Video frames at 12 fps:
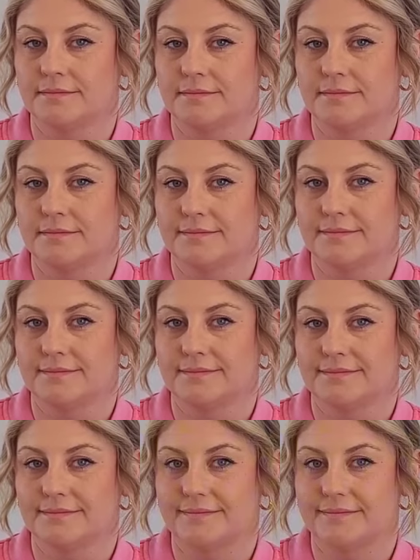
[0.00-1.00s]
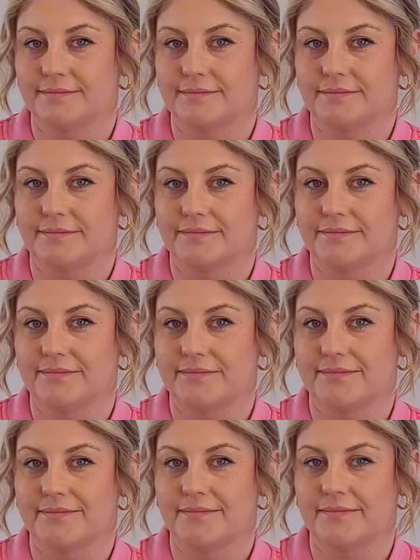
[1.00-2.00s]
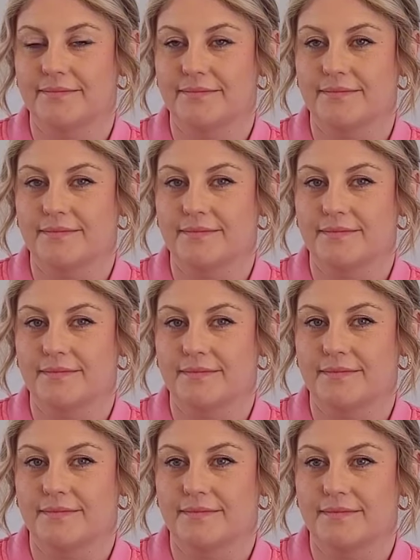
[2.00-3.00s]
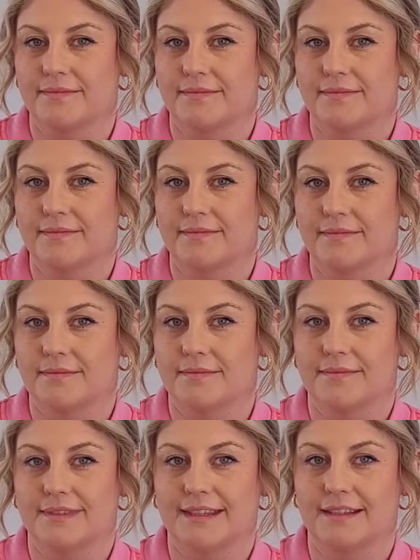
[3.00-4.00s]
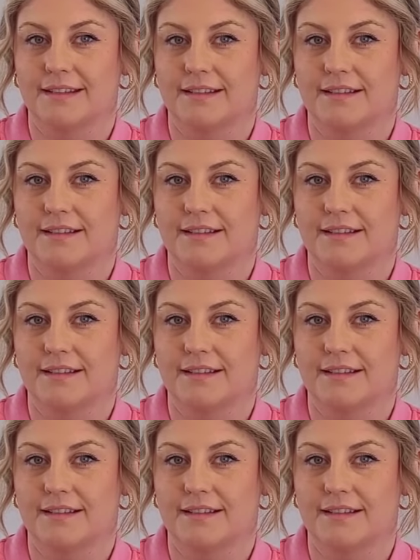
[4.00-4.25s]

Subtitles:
(silent)